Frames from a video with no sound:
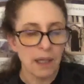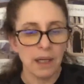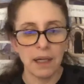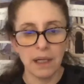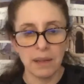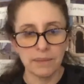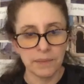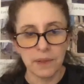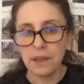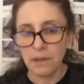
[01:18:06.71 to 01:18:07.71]
Um,
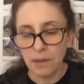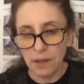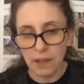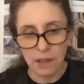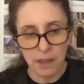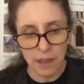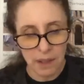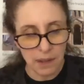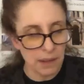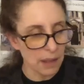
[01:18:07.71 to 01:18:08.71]
in,
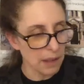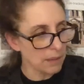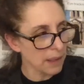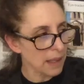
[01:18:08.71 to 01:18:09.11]
in, in uh,